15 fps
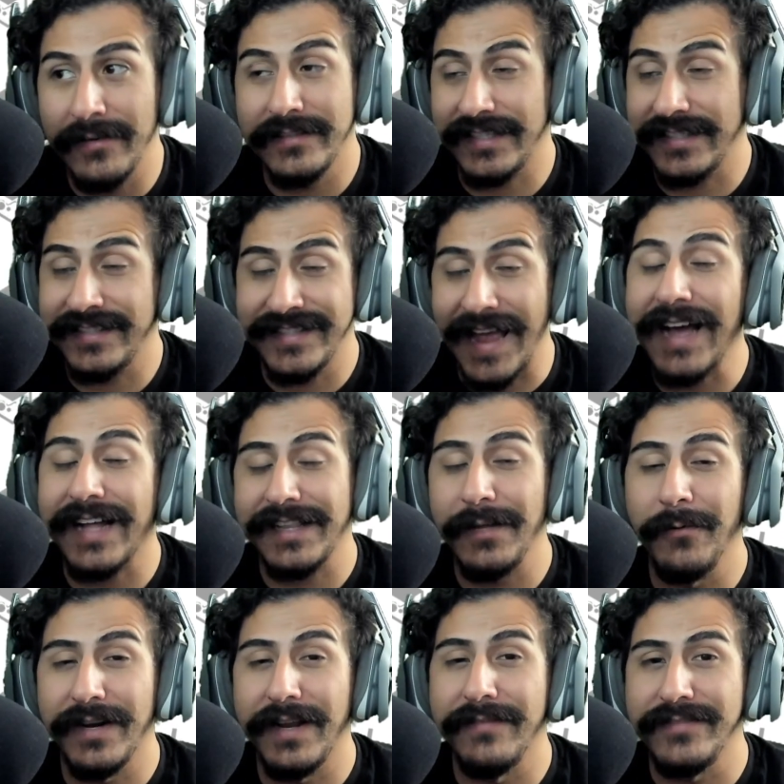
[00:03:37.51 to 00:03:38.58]
It's exactly
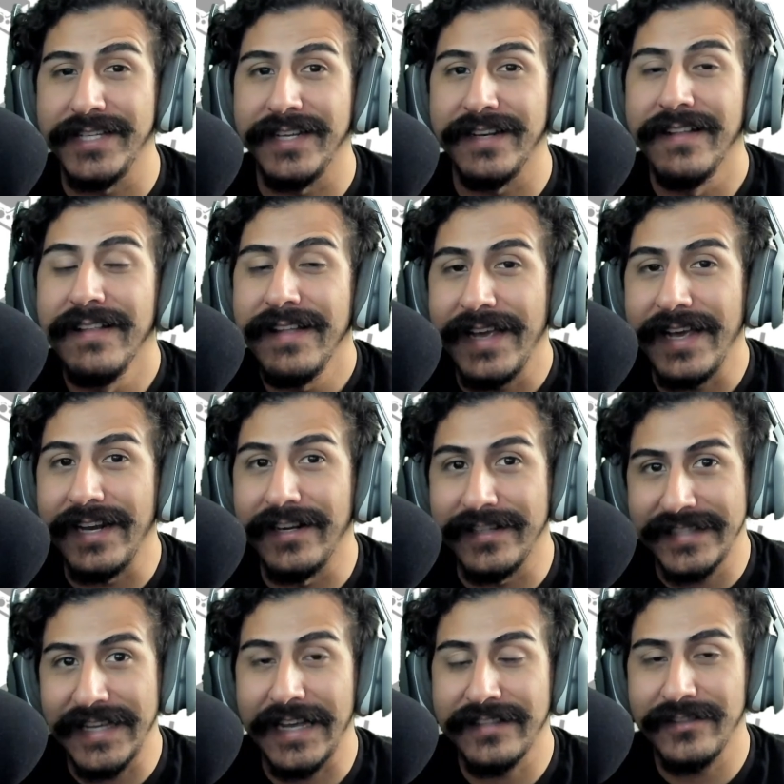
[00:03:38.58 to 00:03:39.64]
what I did in
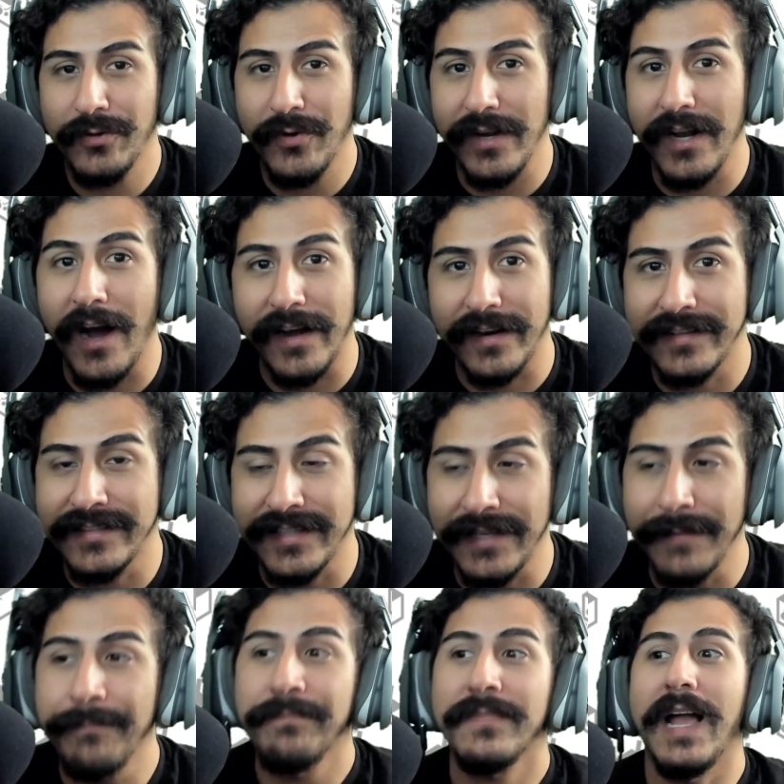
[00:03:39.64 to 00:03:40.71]
Assassin's Creed
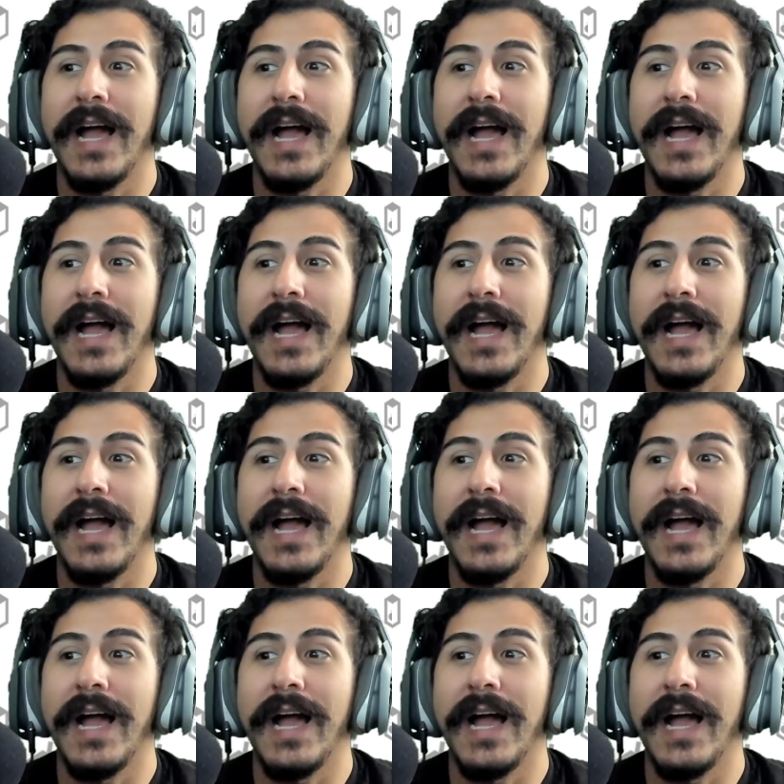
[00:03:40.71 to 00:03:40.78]
Odyssey.